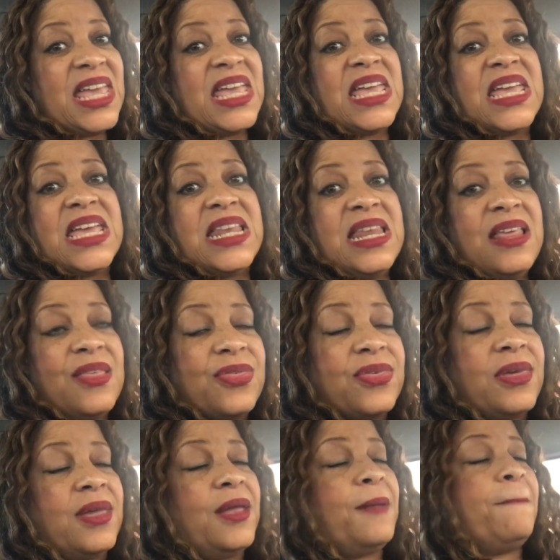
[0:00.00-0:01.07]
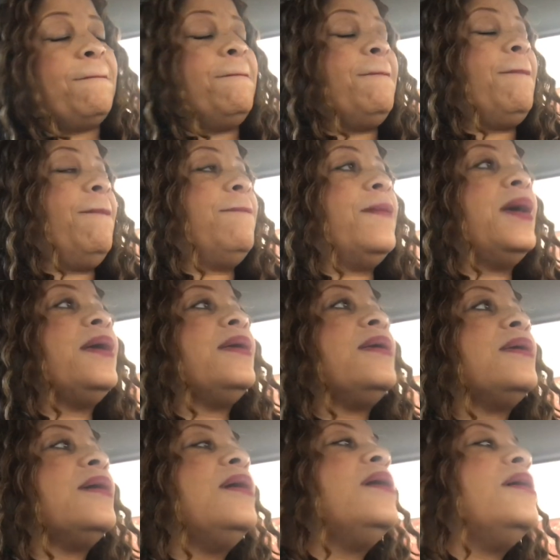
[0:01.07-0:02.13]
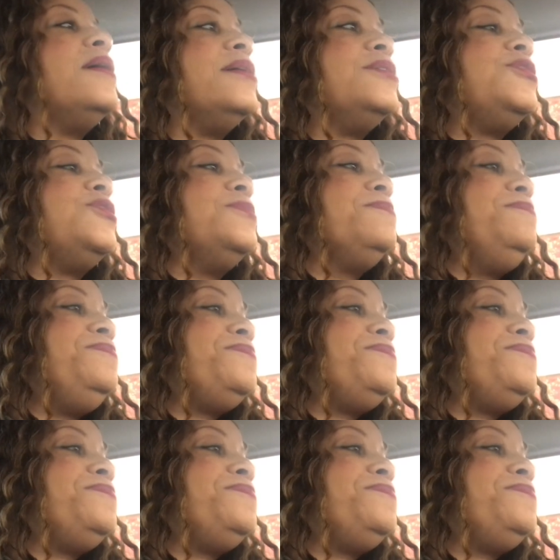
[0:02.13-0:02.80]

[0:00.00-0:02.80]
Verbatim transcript: anything. My gosh.